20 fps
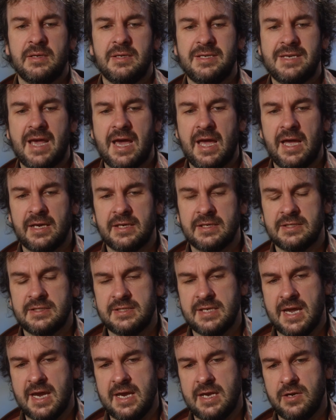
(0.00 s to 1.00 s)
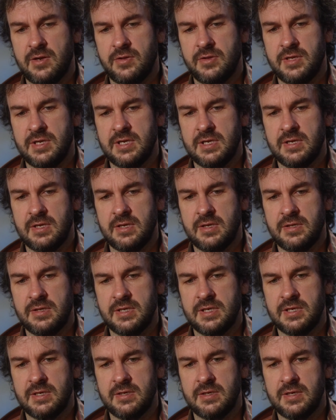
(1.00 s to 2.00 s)
dark stain on
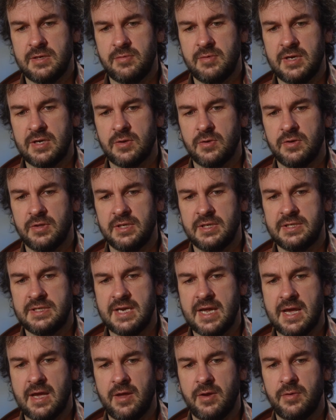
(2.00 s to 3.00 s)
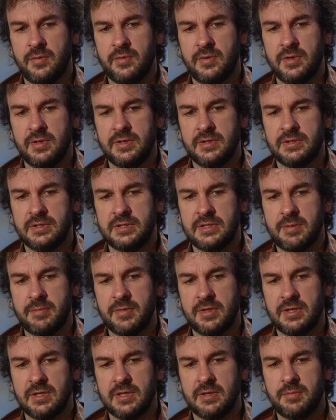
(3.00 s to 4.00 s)
the record of the town is
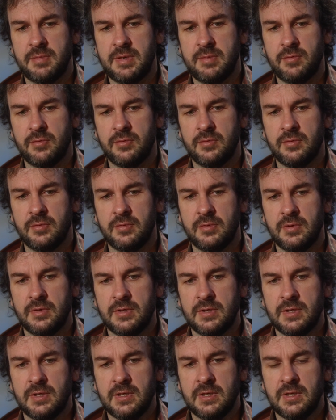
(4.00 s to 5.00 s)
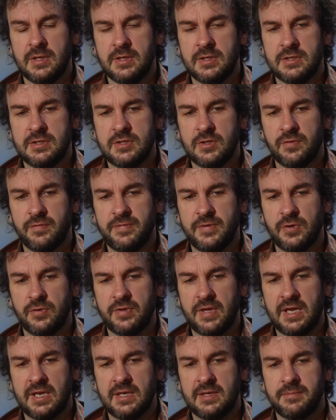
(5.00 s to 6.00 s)
something that people still feel
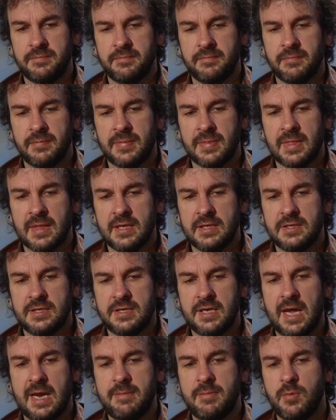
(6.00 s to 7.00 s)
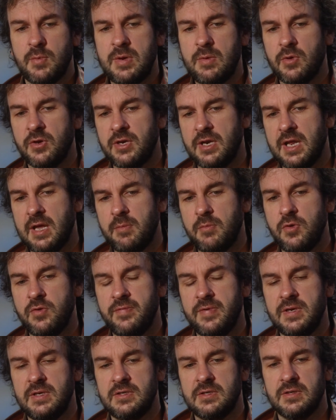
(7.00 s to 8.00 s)
that today. But we wanted our
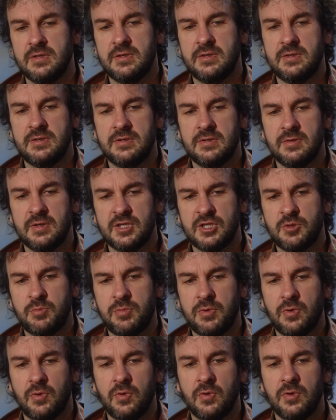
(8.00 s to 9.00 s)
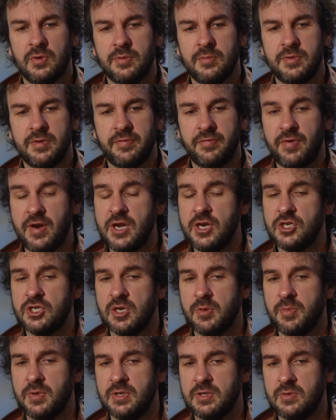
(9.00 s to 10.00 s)
movie to explore the
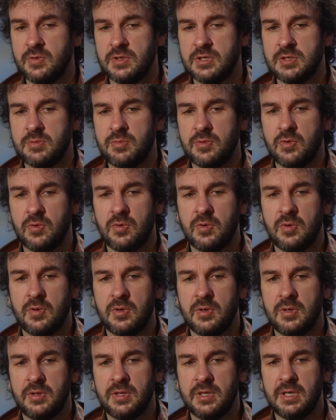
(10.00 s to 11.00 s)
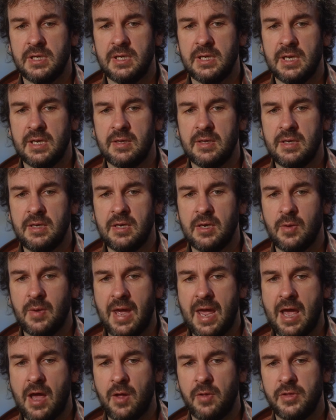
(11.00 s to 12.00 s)
friendship and to explore the, you know,
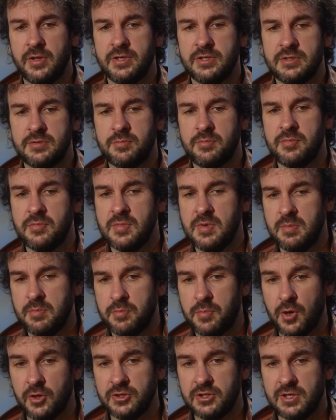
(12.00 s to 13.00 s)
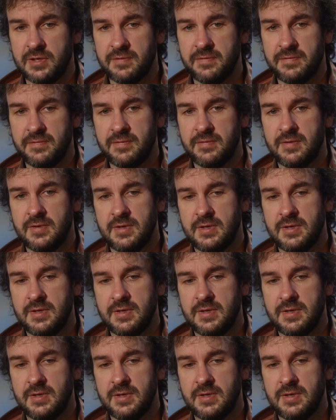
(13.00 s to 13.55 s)
how this positive